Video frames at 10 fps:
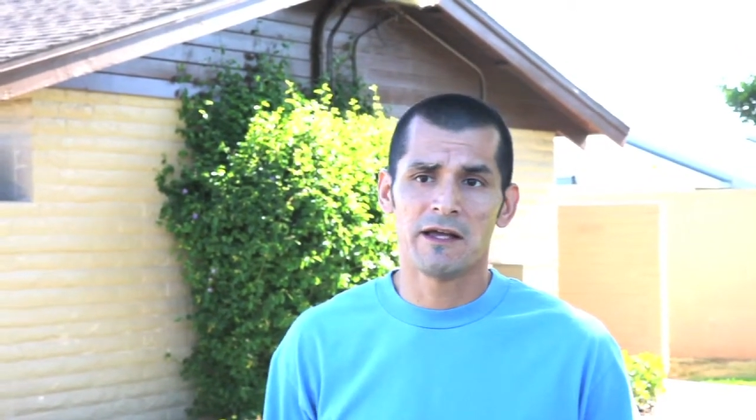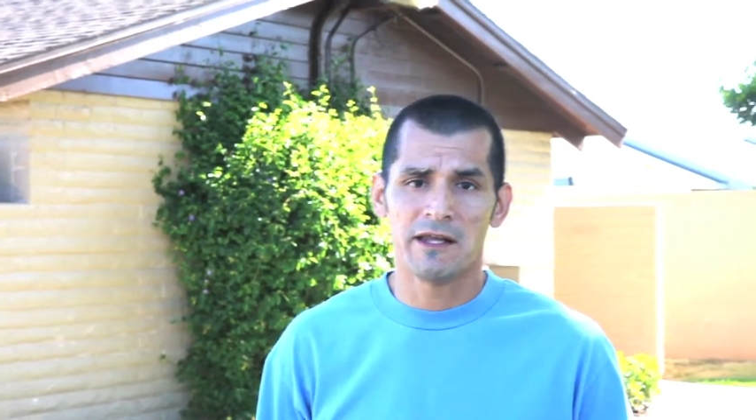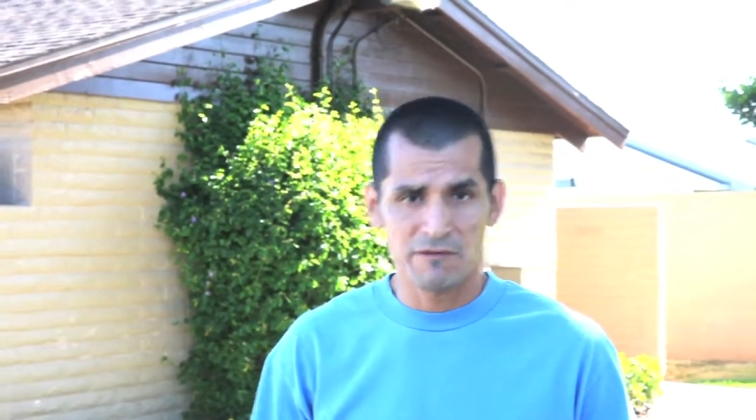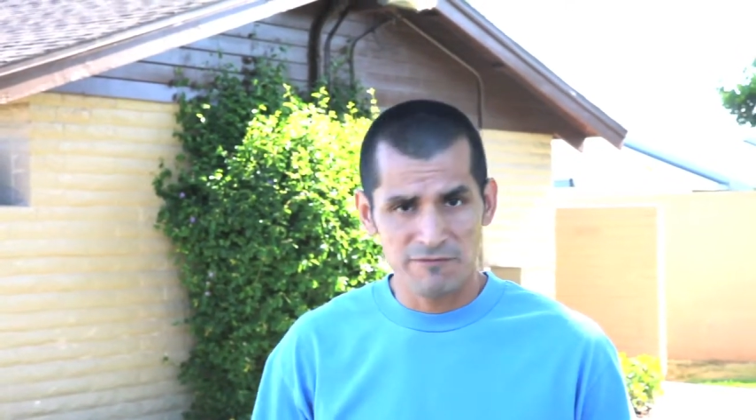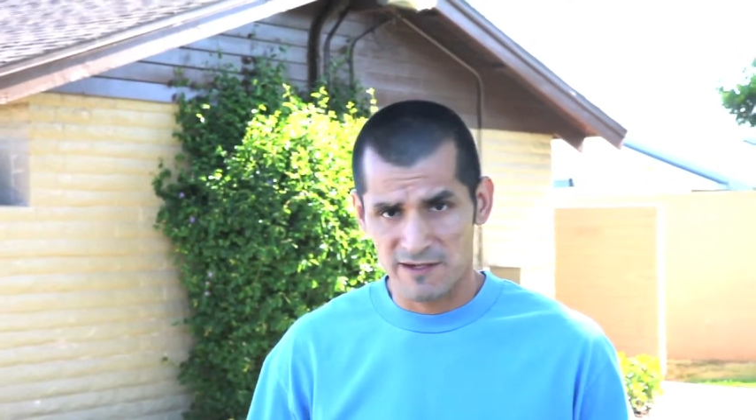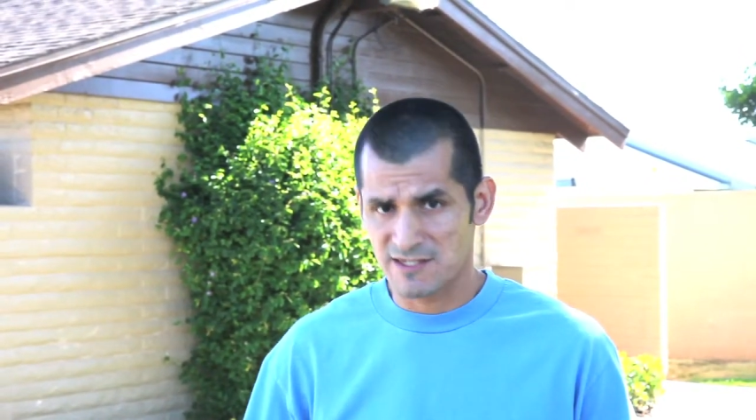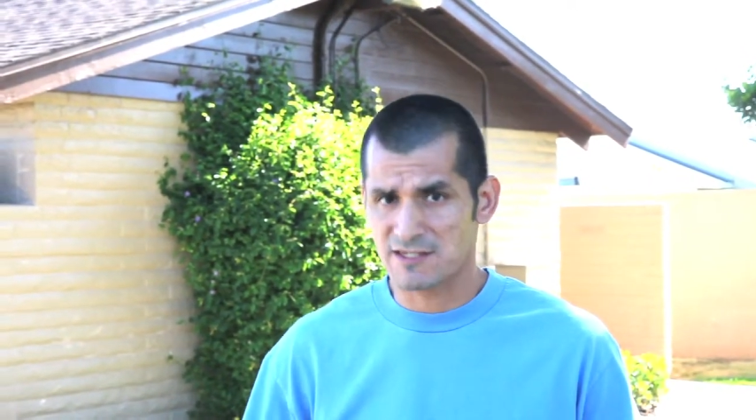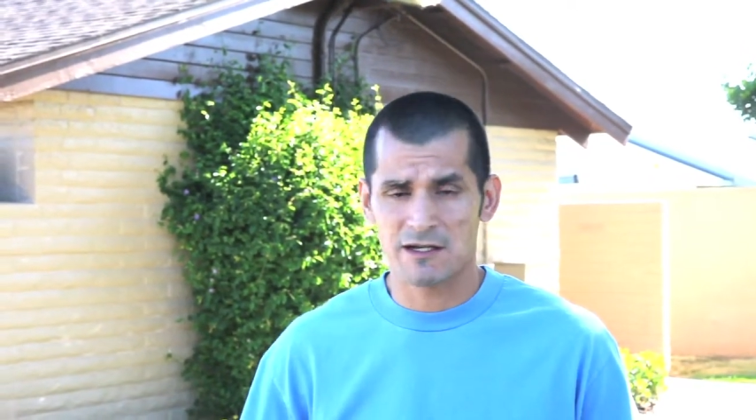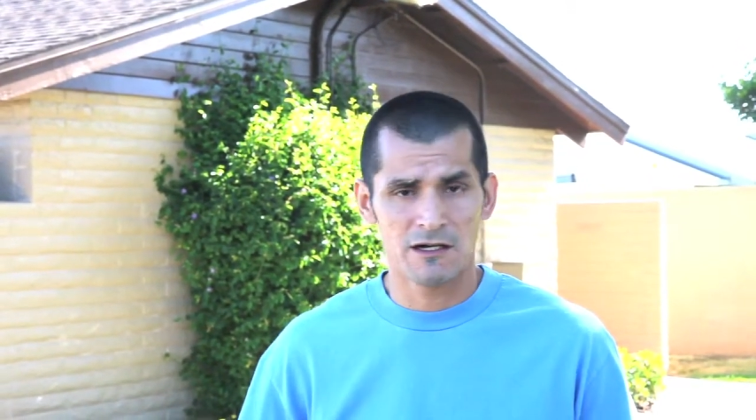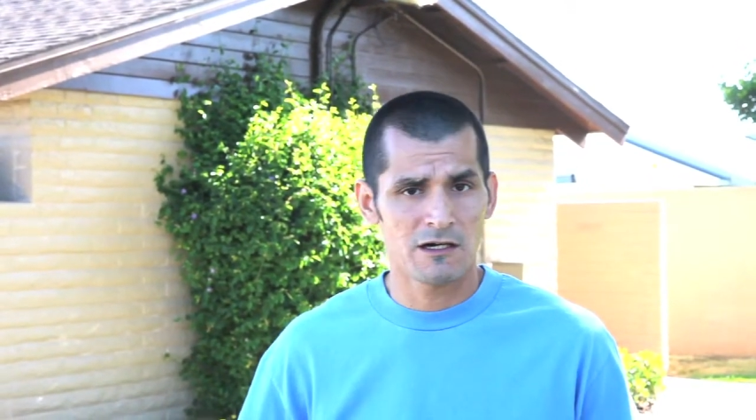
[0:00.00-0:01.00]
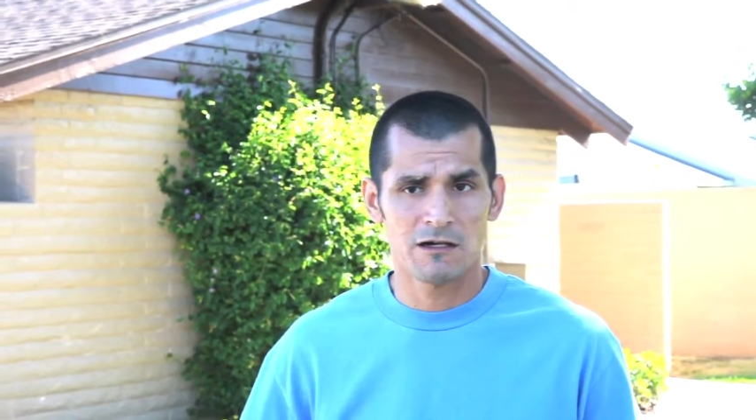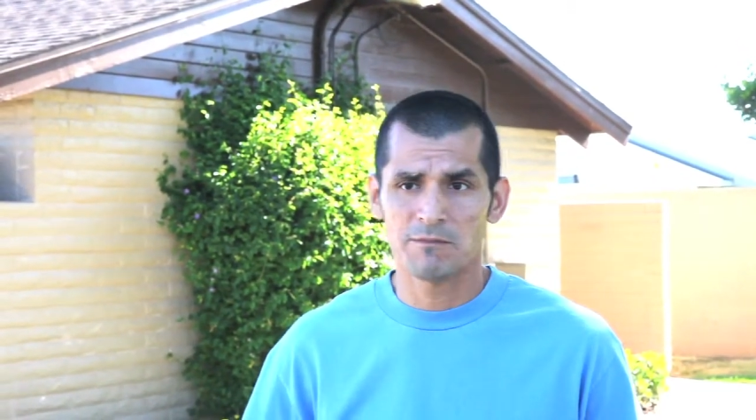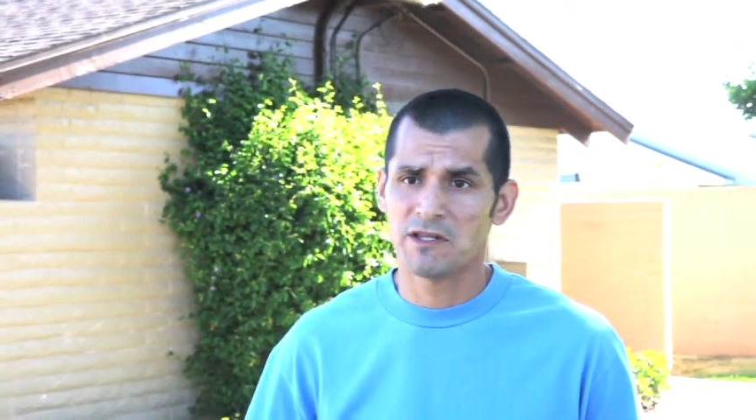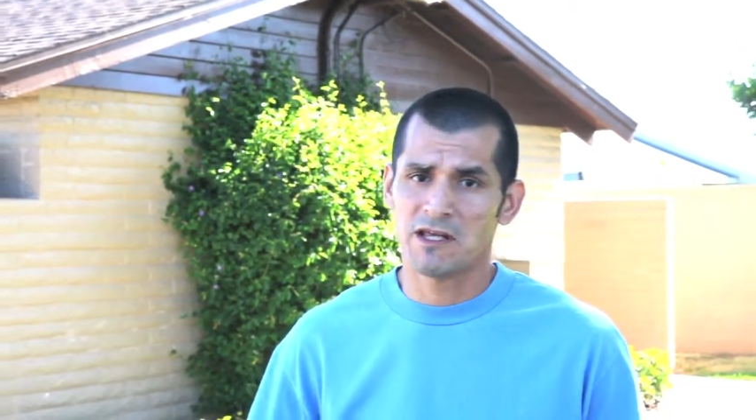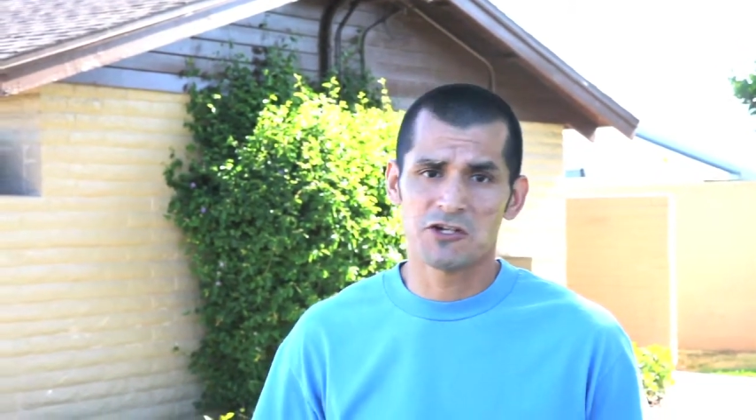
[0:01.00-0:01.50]
and I fixed it up,
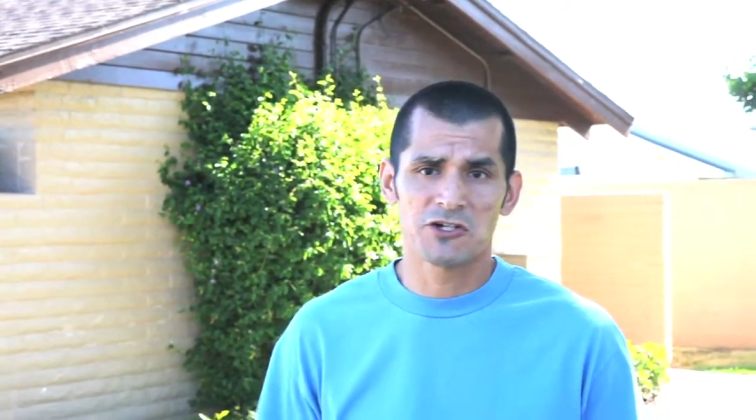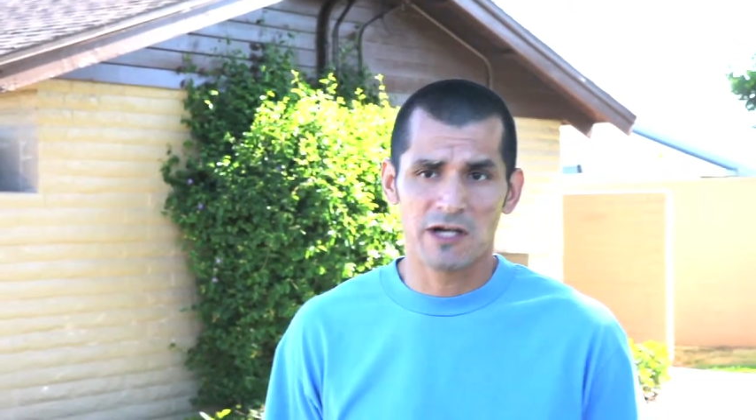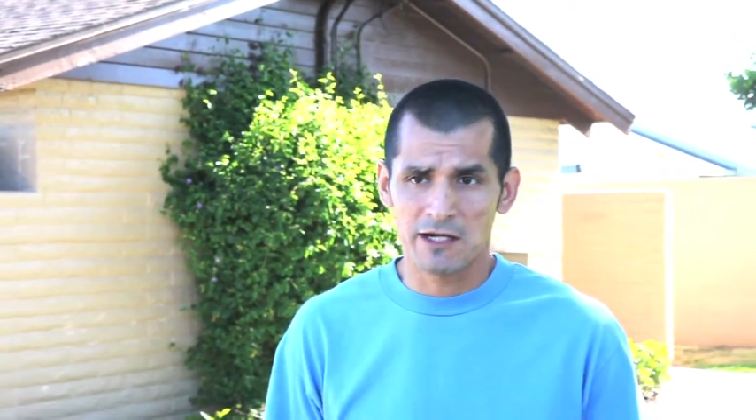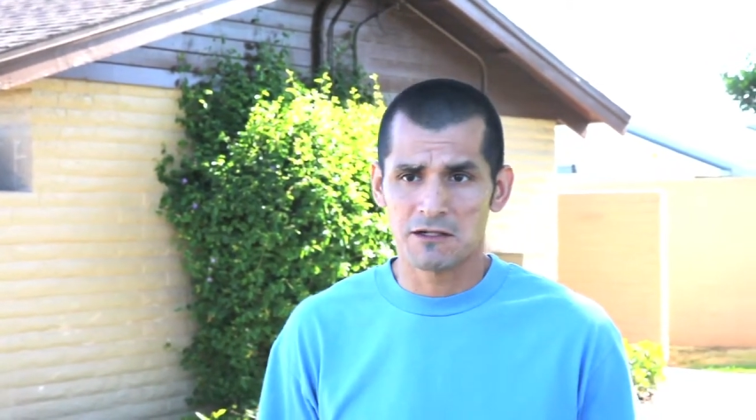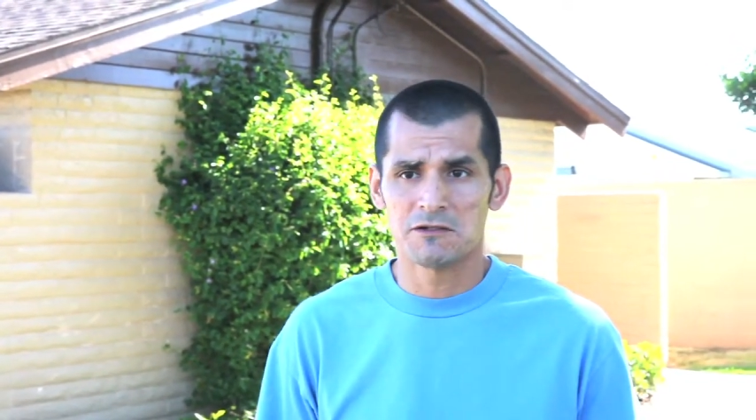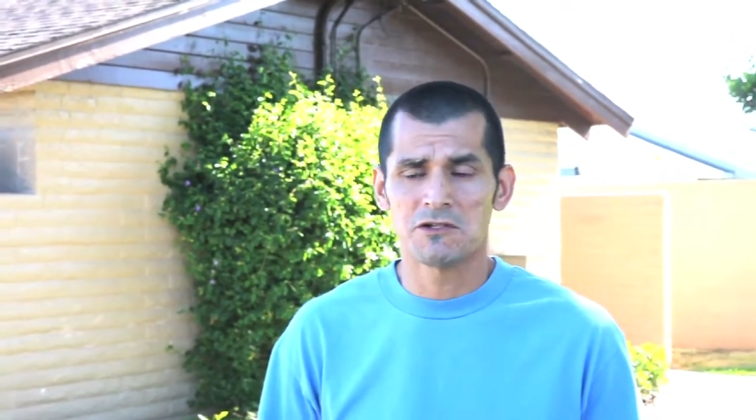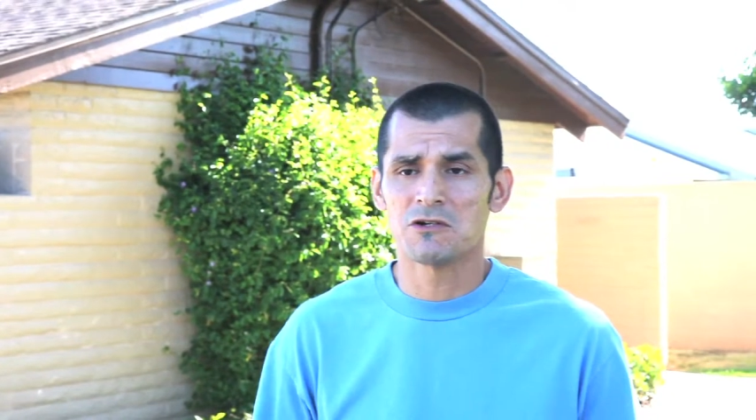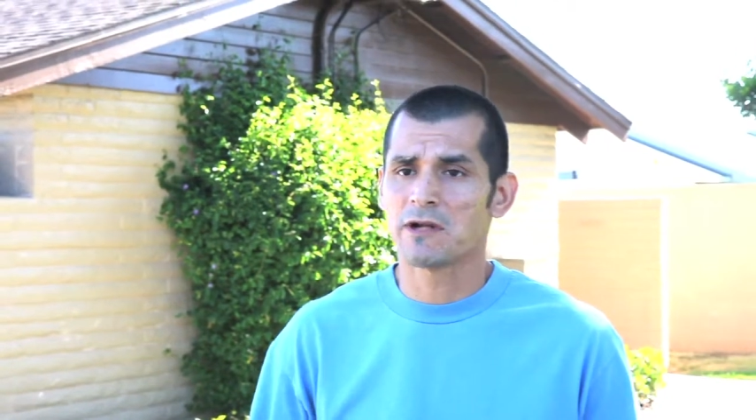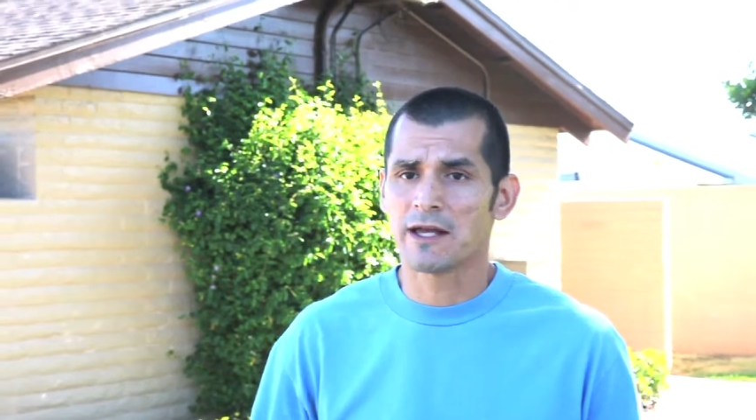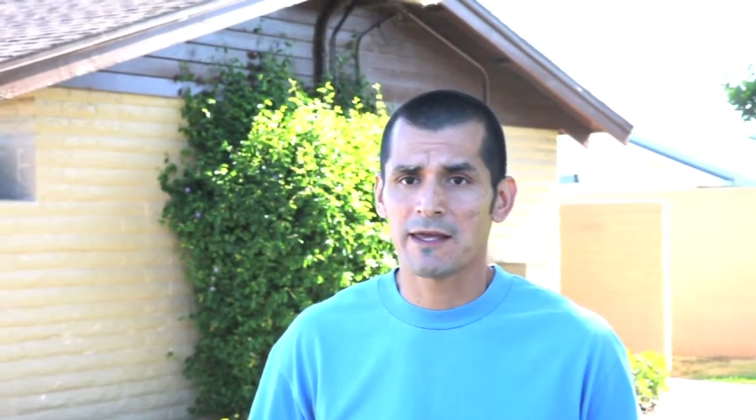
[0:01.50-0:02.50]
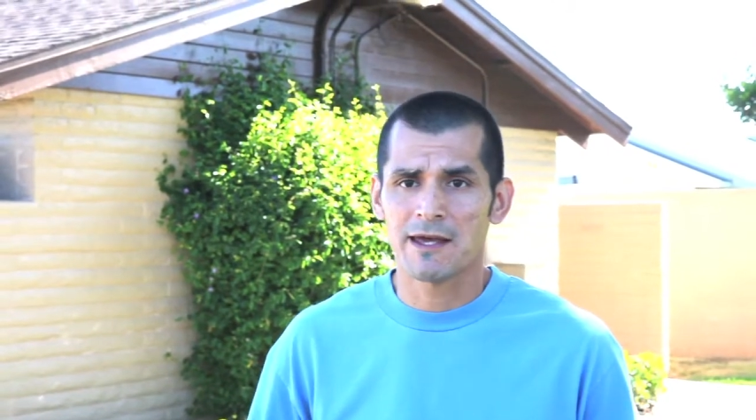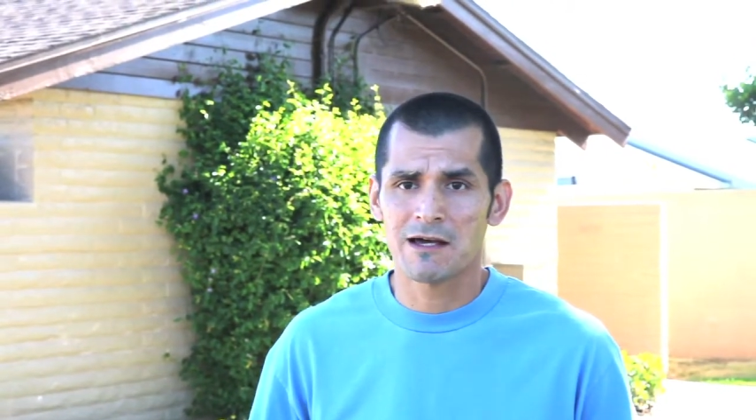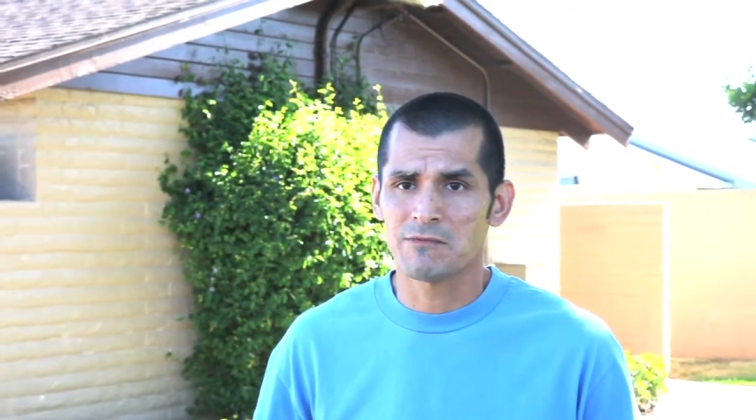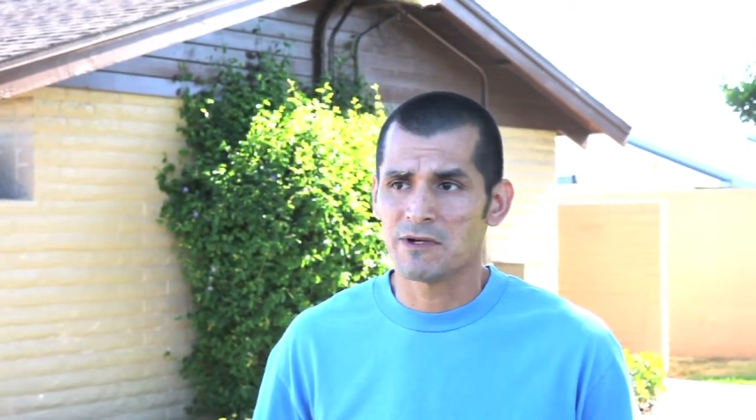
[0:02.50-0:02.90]
and I tried to do what I can,